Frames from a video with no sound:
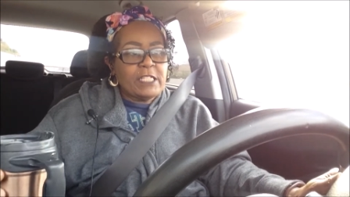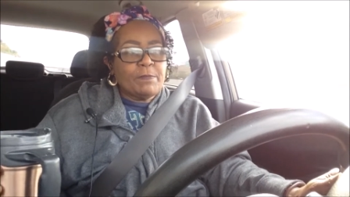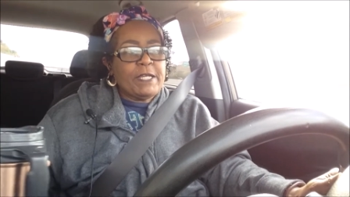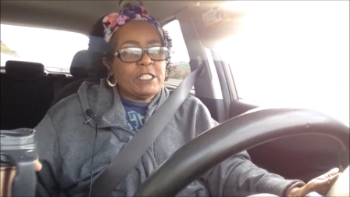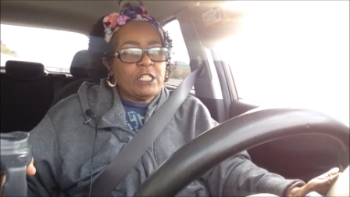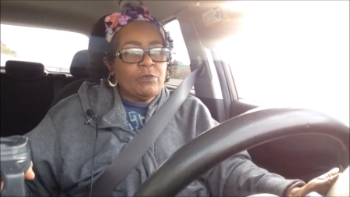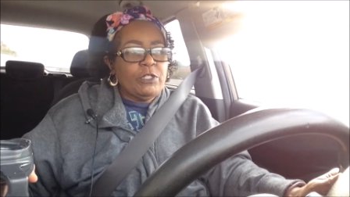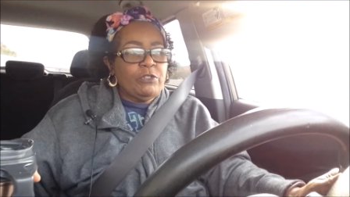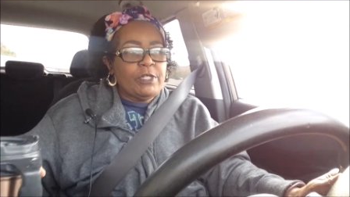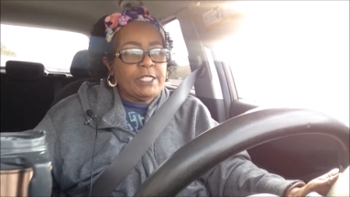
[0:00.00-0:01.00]
Especially
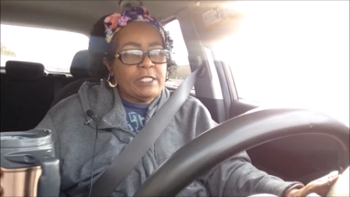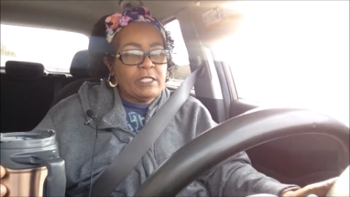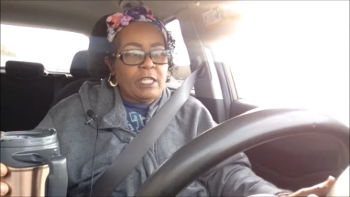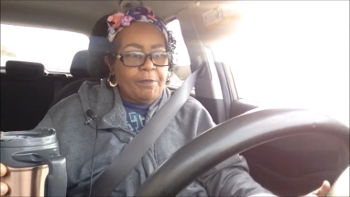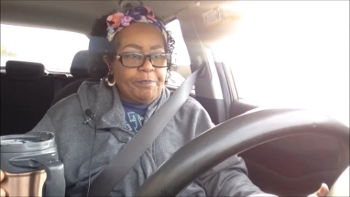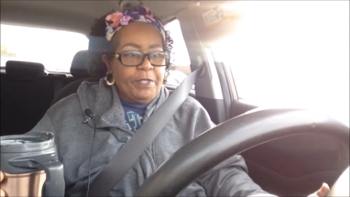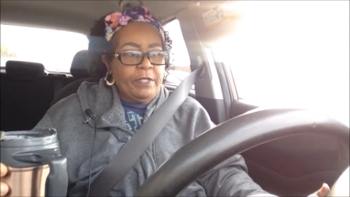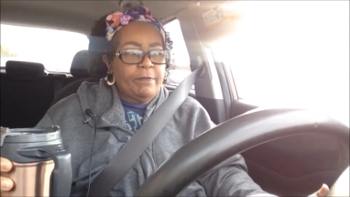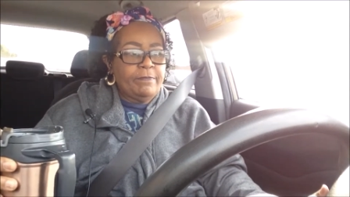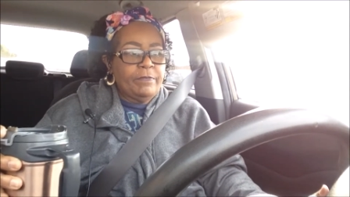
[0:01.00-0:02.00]
when you can skip
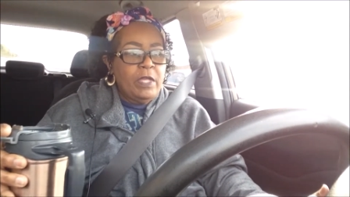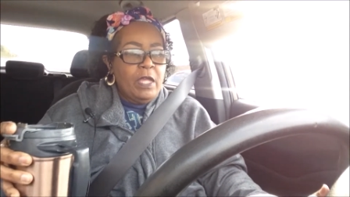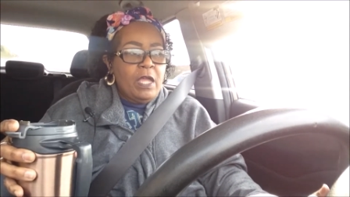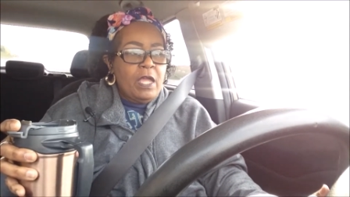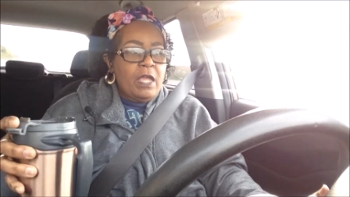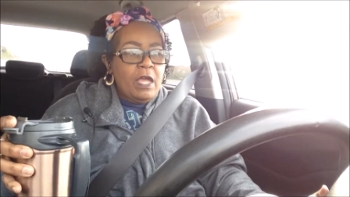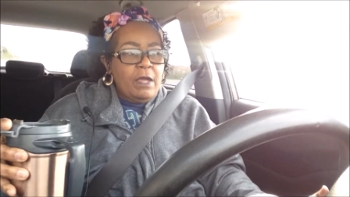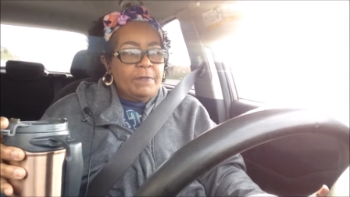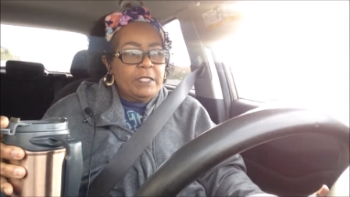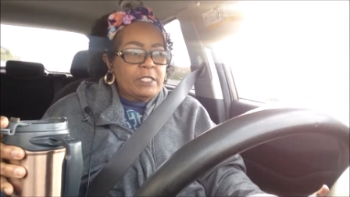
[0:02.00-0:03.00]
them
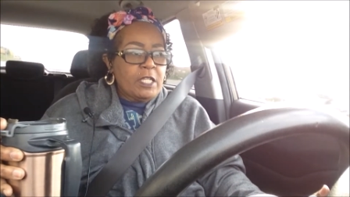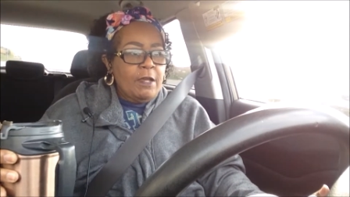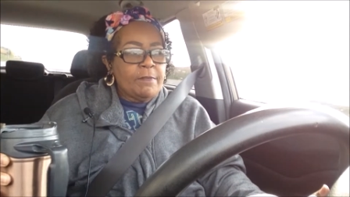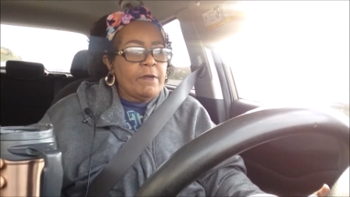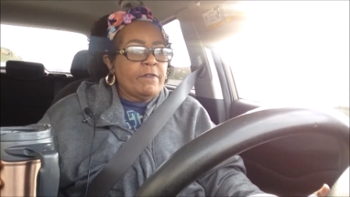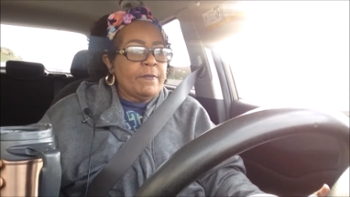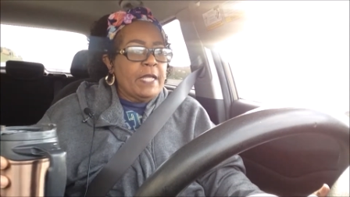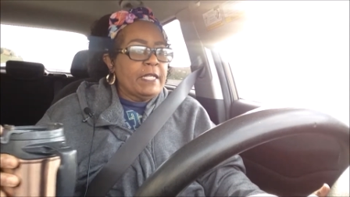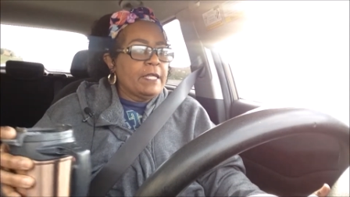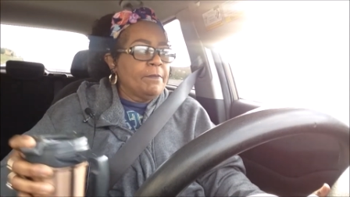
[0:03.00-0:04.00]
I mean, some of them
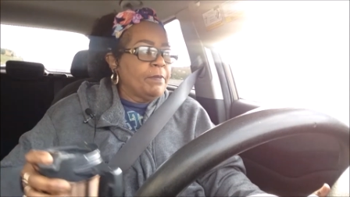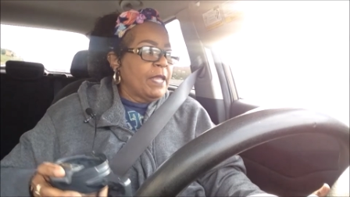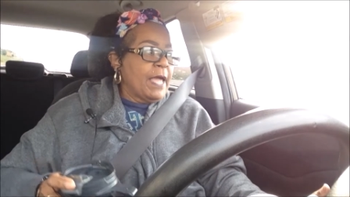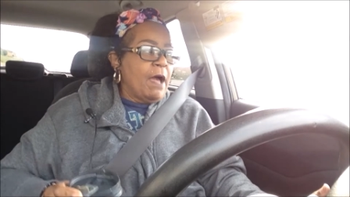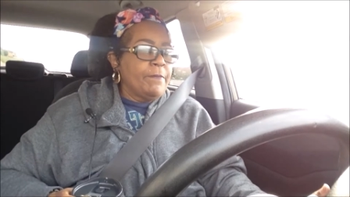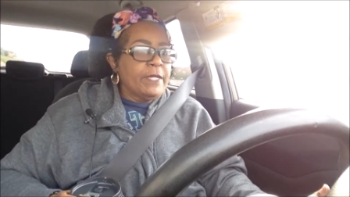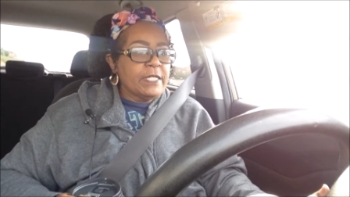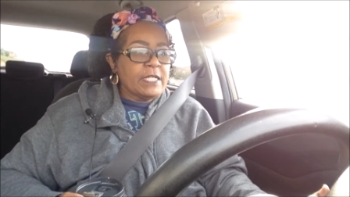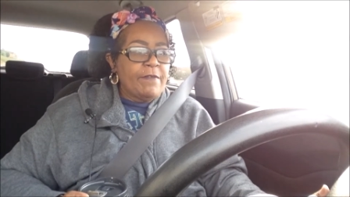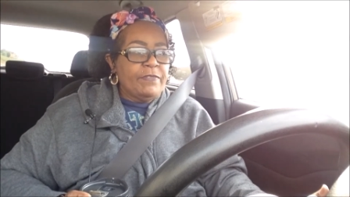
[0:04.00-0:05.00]
I let them play out
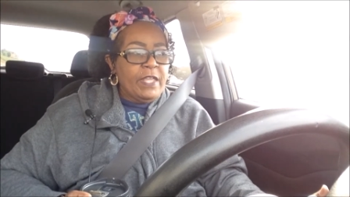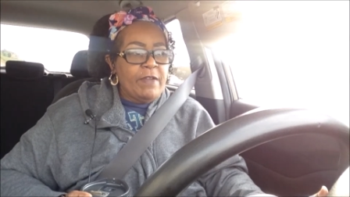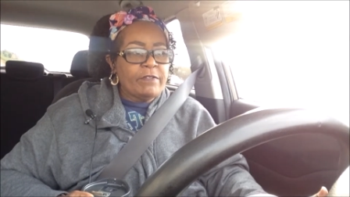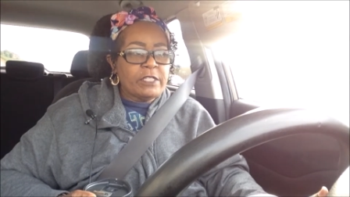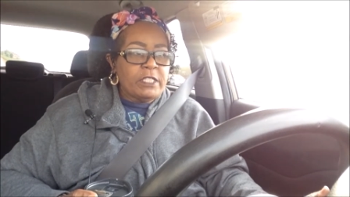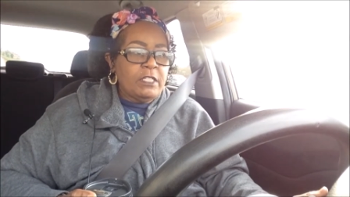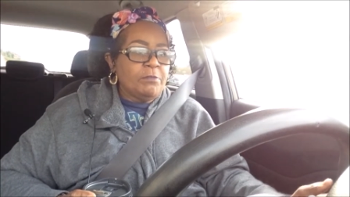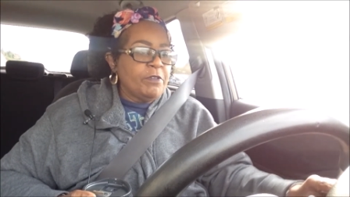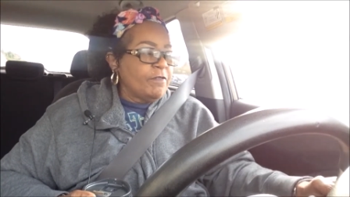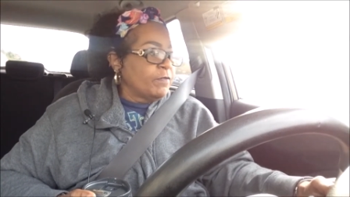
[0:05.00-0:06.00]
because I've never seen
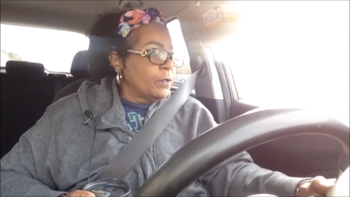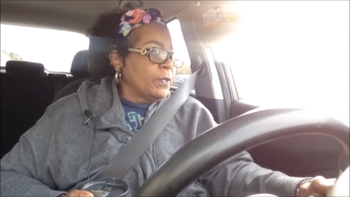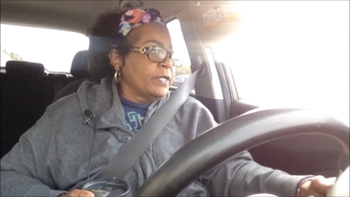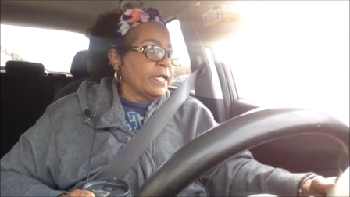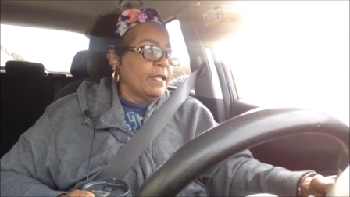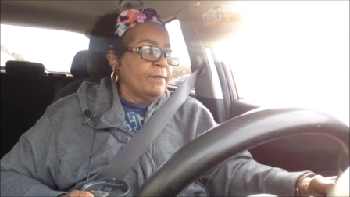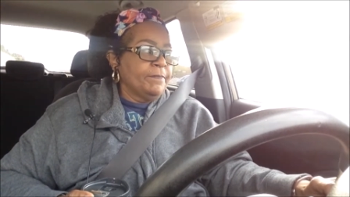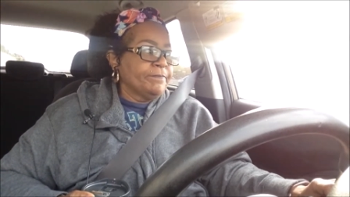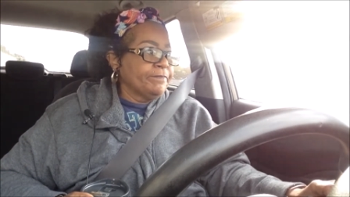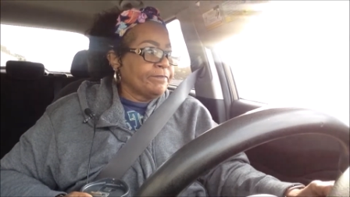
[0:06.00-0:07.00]
them before, and
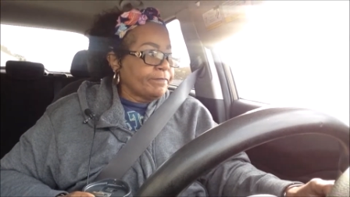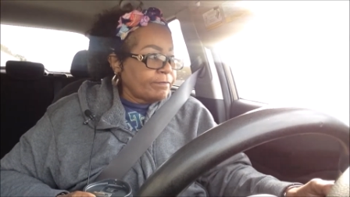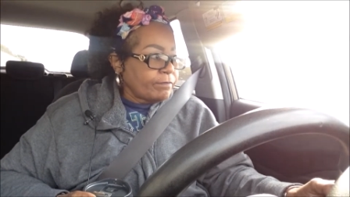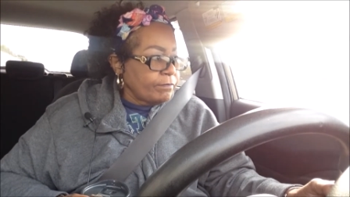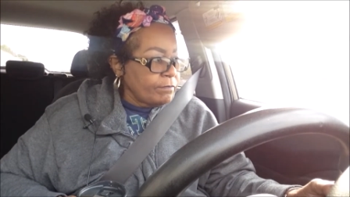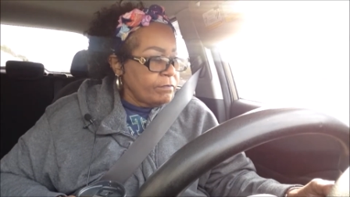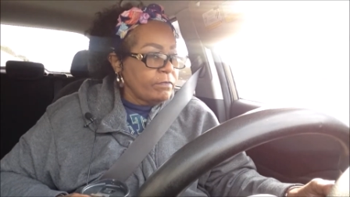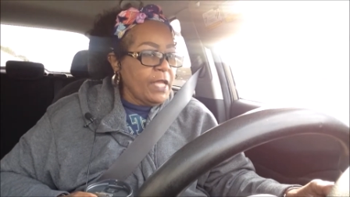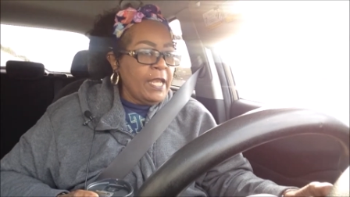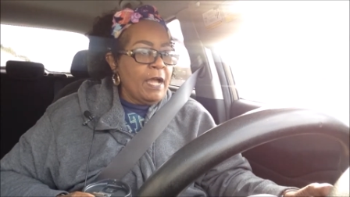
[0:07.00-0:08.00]

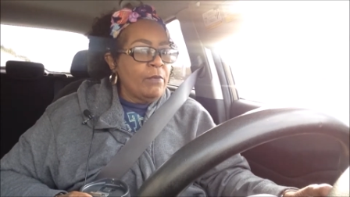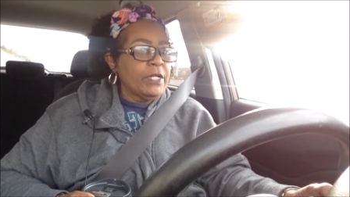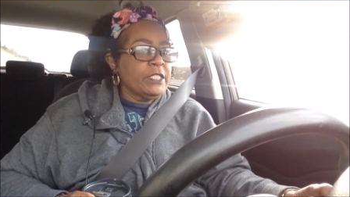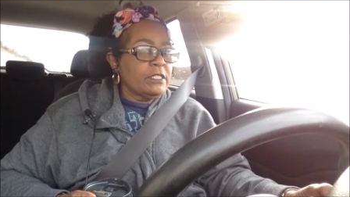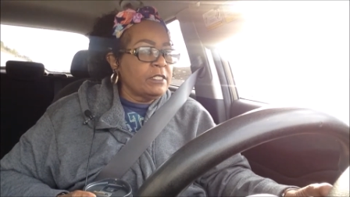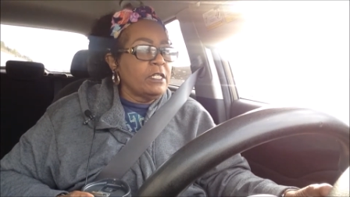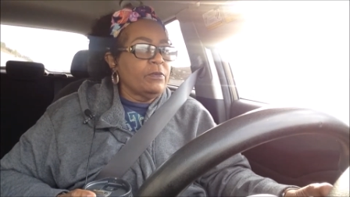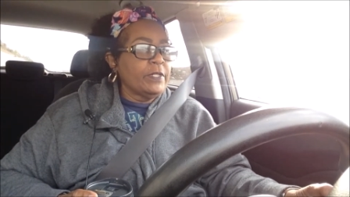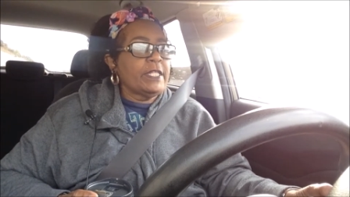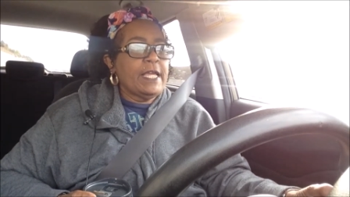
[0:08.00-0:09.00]
they, and I want to see
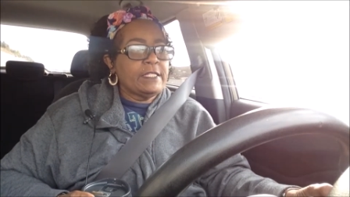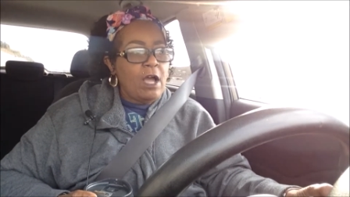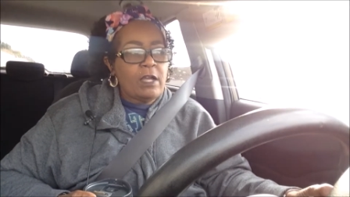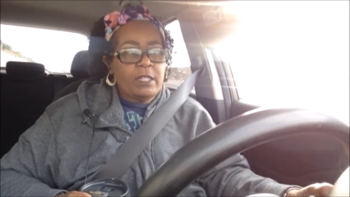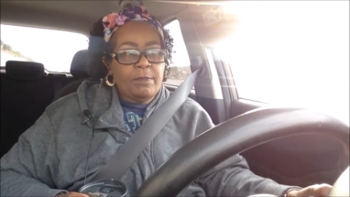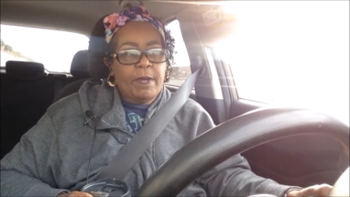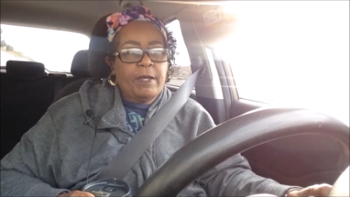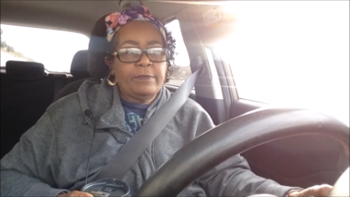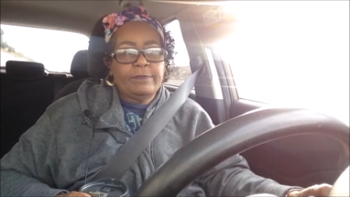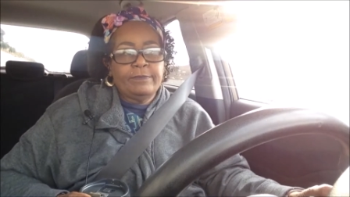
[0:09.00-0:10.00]
what they talking about.